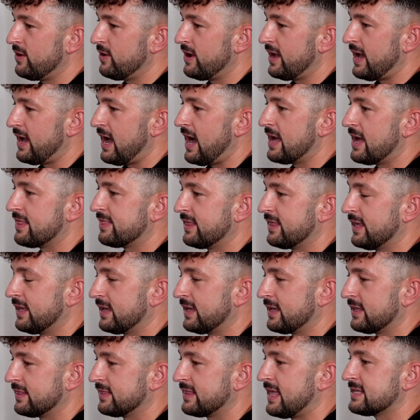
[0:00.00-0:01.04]
I
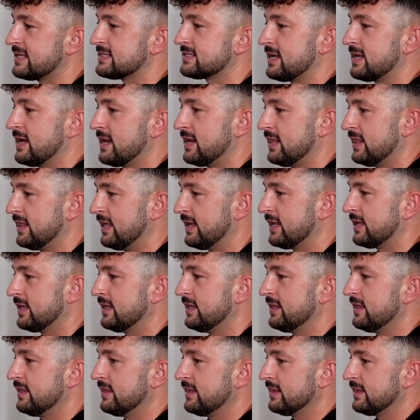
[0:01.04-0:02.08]
think that's kind of like,
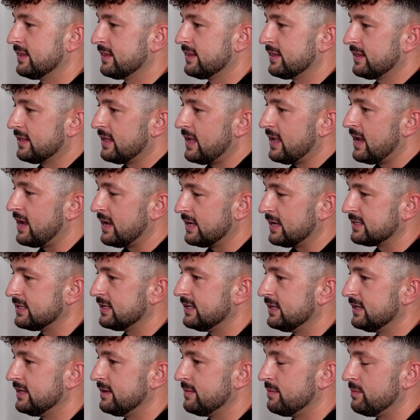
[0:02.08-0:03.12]
yeah, I did.